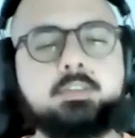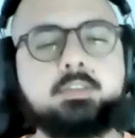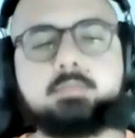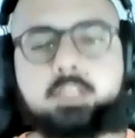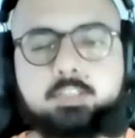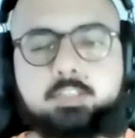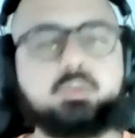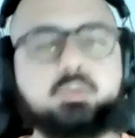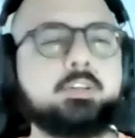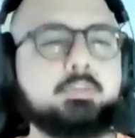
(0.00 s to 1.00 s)
to like
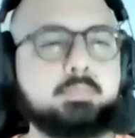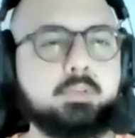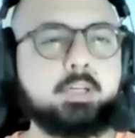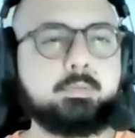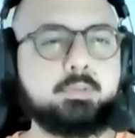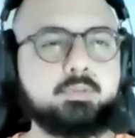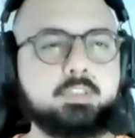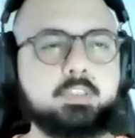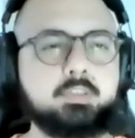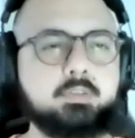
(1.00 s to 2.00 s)
try to bribe
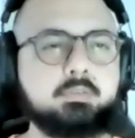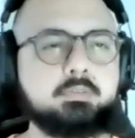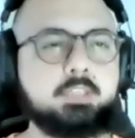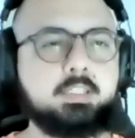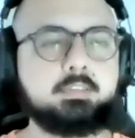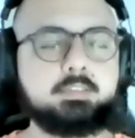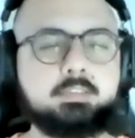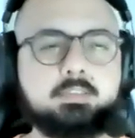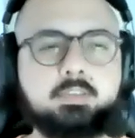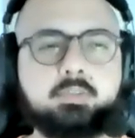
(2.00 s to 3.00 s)
users to
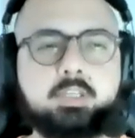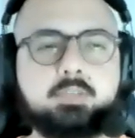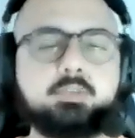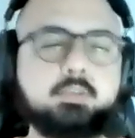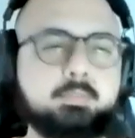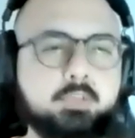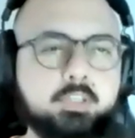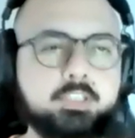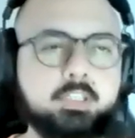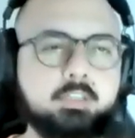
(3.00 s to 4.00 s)
donate to your
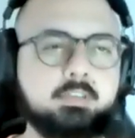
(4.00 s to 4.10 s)
project.